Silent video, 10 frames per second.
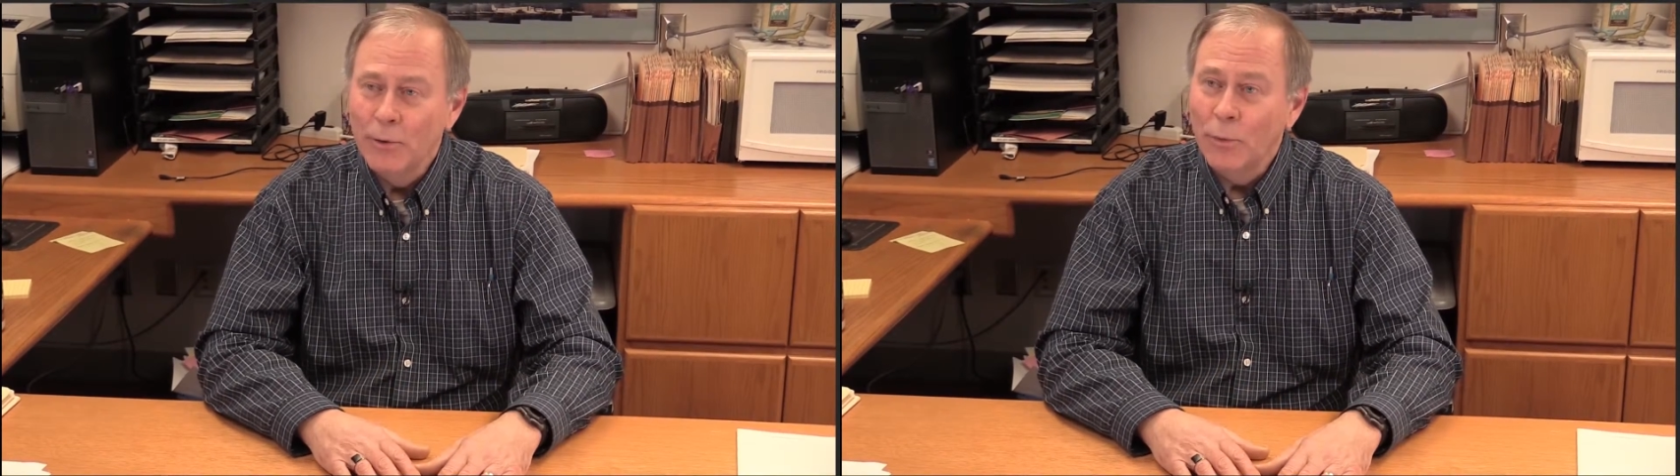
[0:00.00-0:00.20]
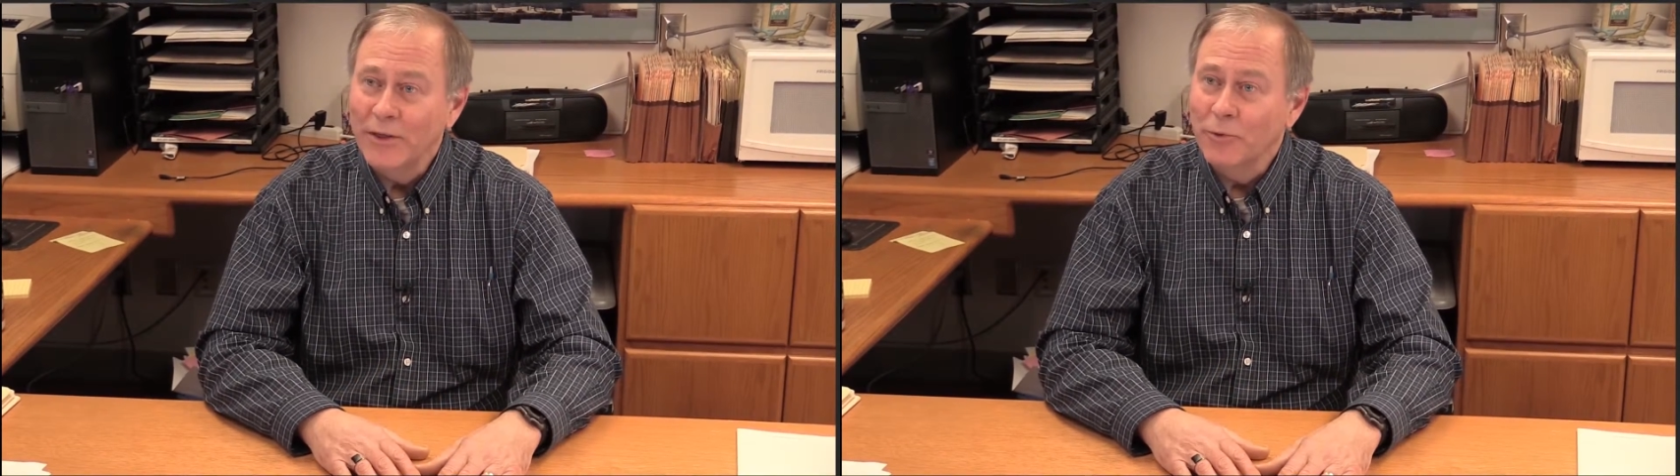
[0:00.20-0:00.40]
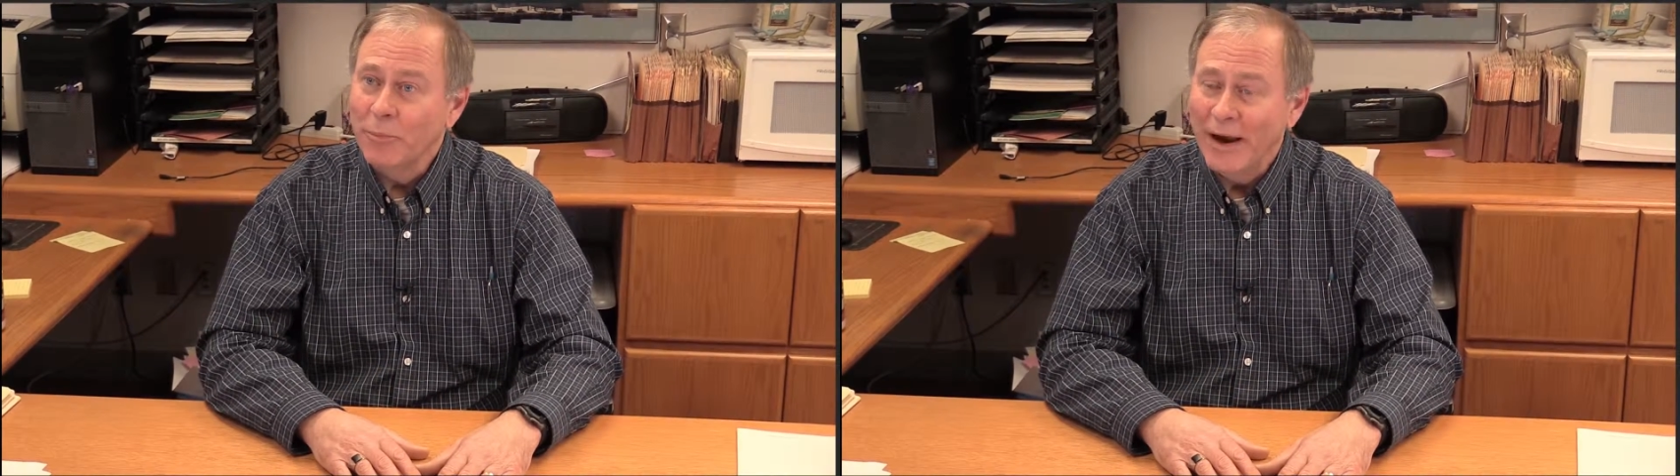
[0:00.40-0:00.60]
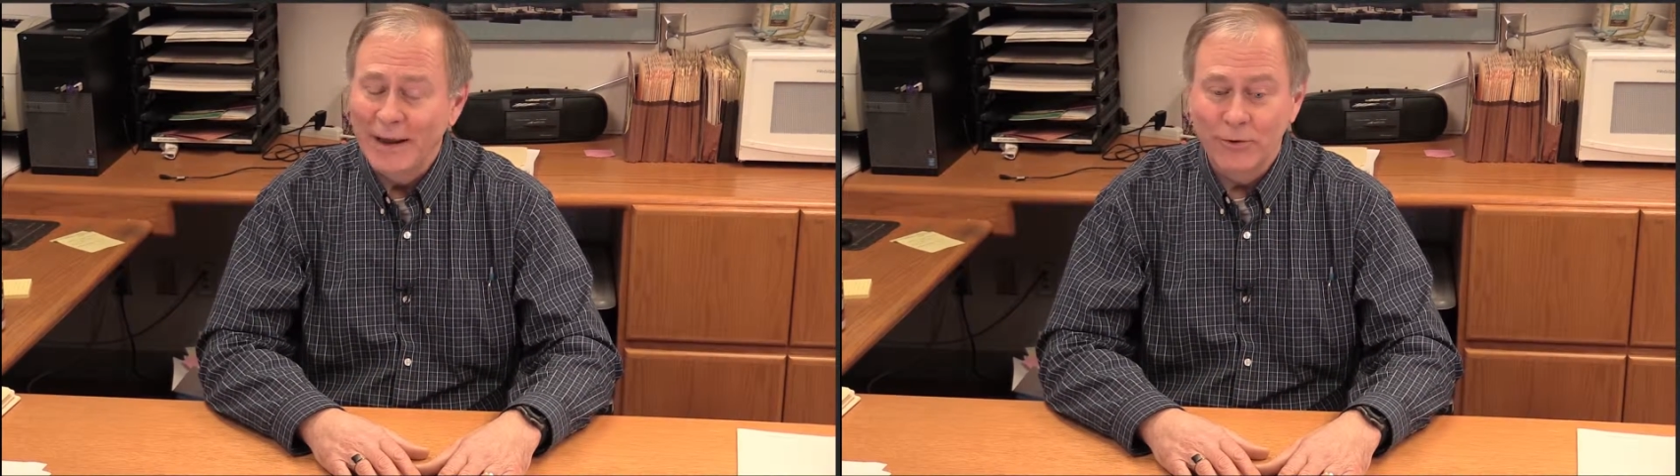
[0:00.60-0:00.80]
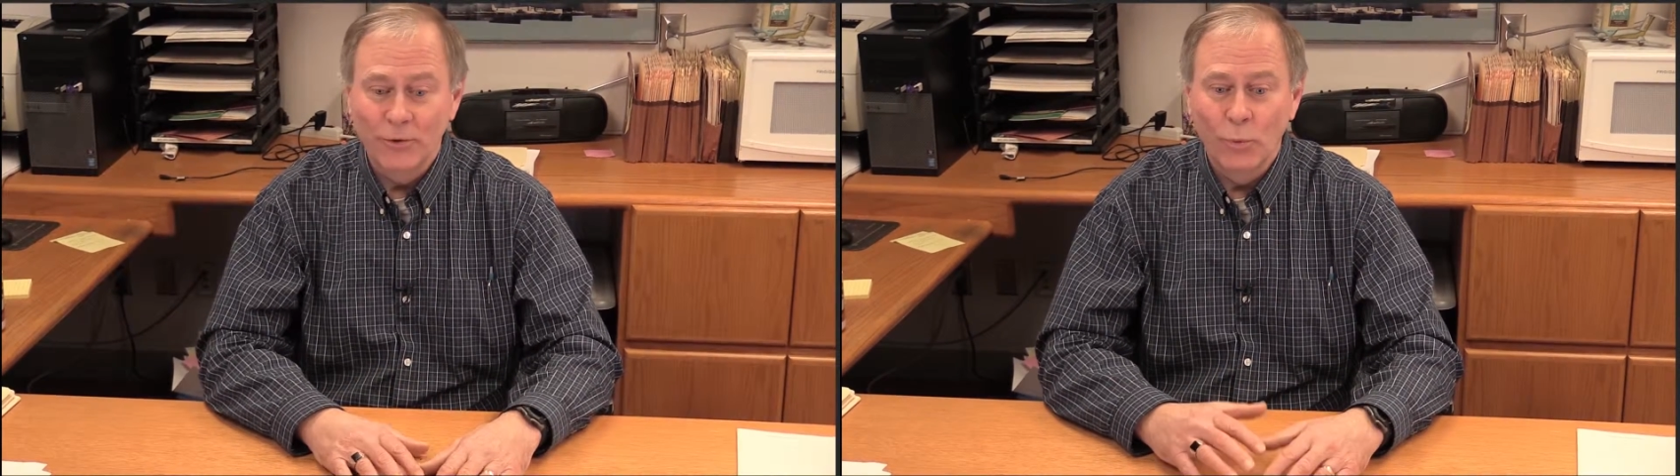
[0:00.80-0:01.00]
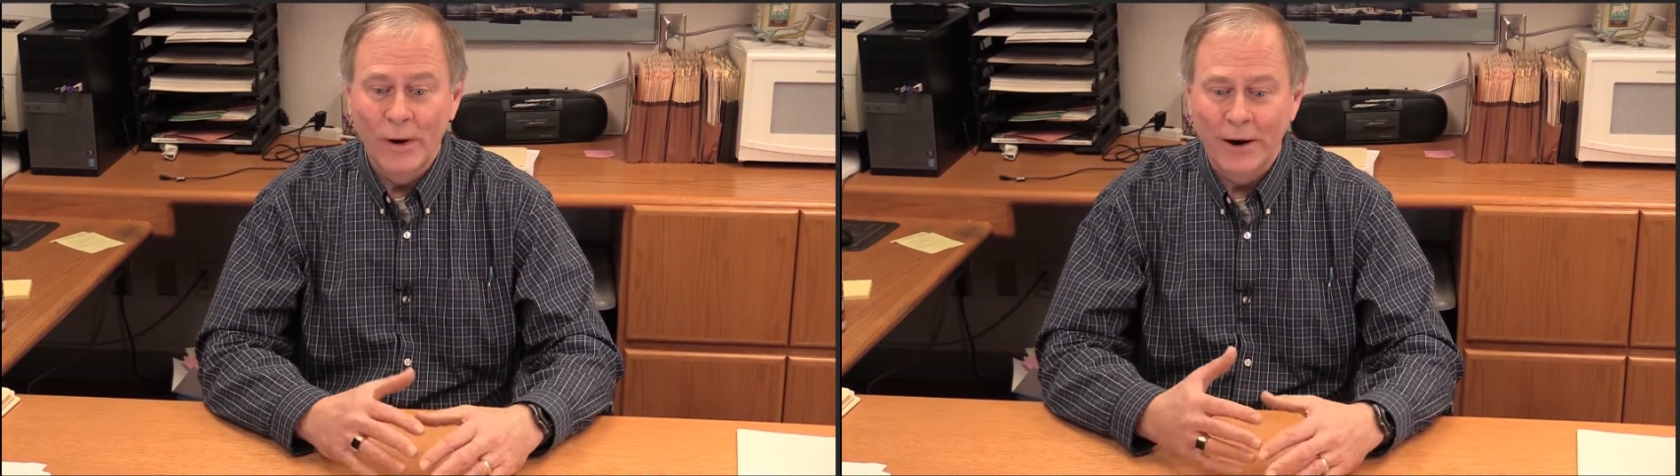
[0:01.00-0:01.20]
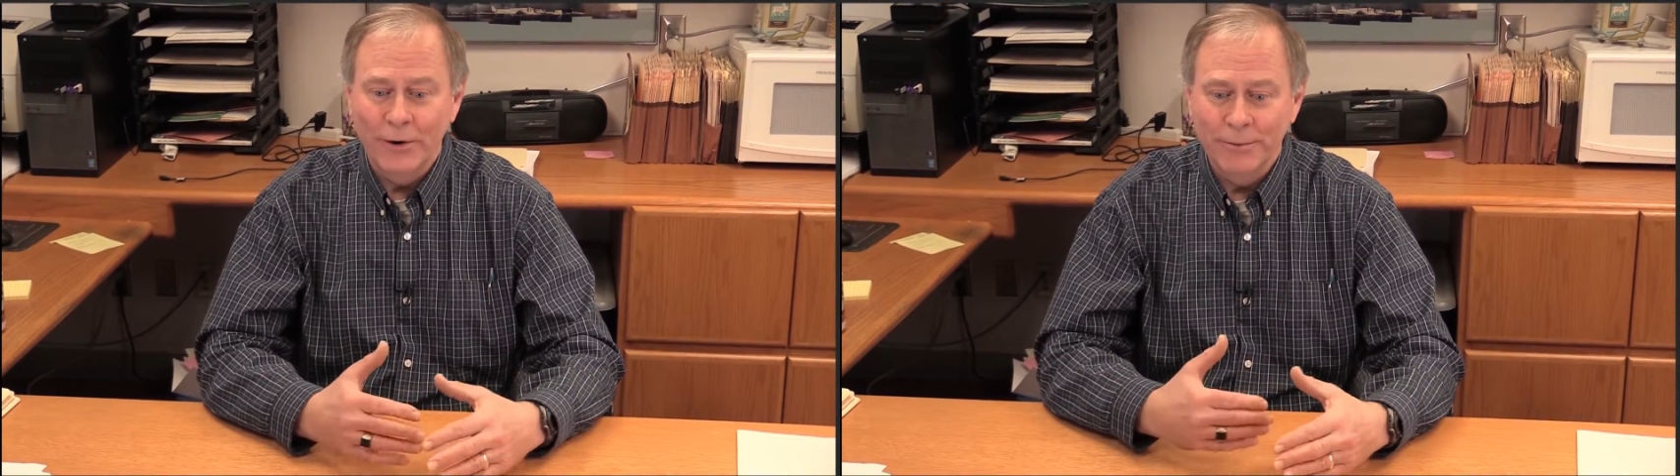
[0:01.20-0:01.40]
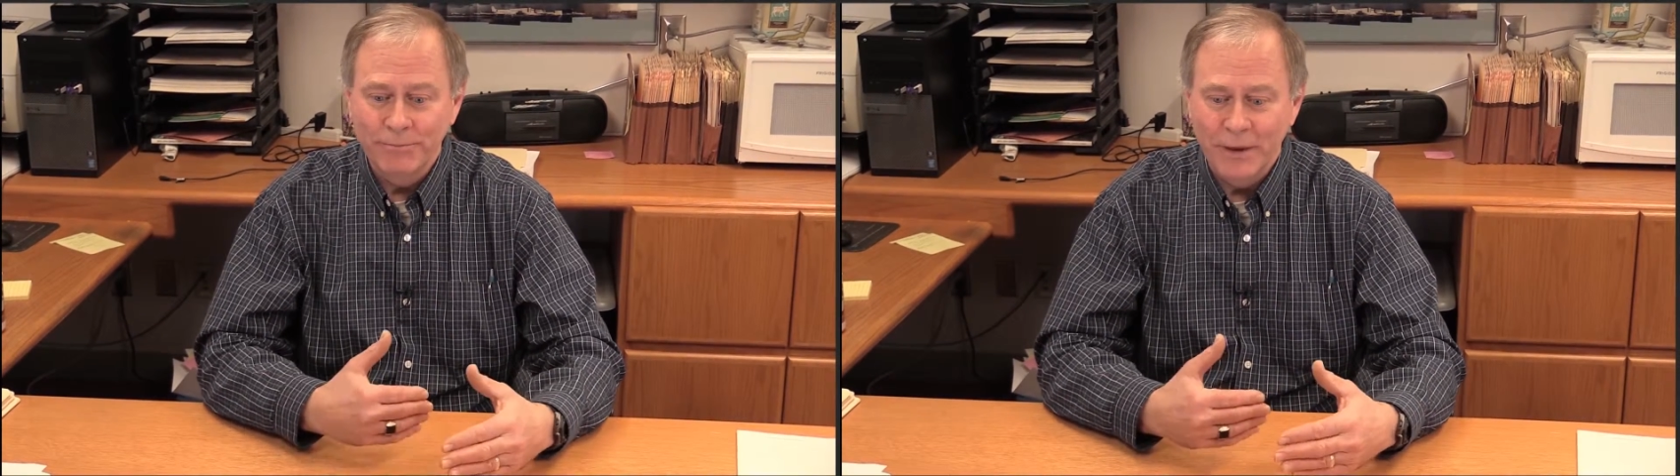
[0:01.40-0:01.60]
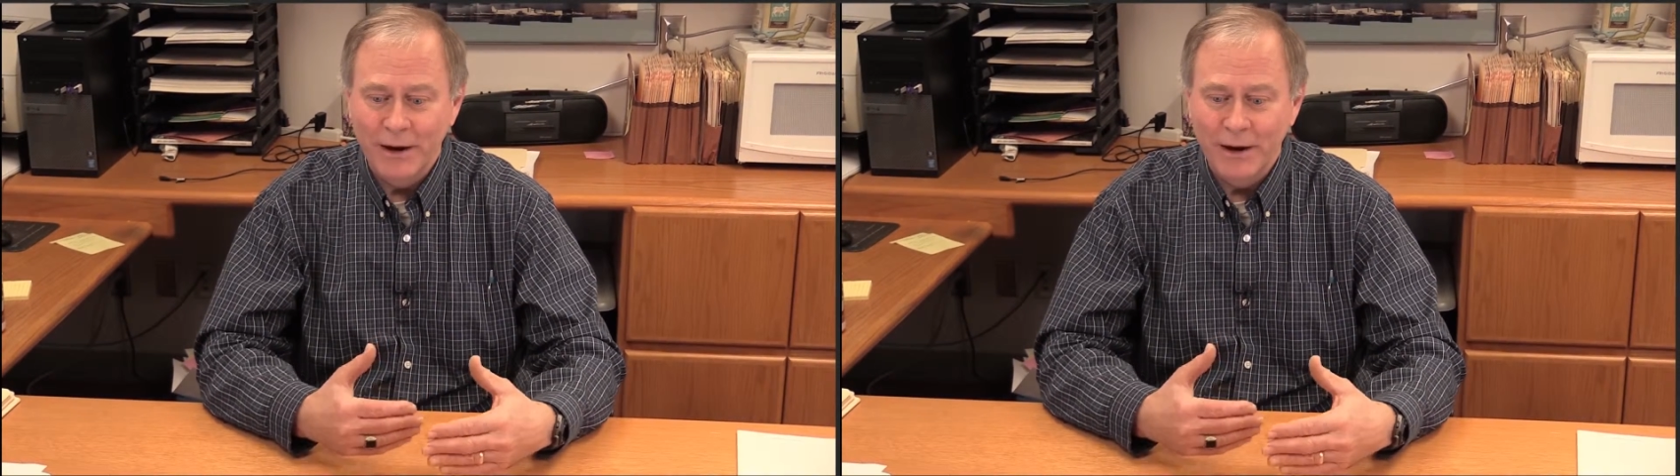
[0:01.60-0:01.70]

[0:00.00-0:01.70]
weather pattern where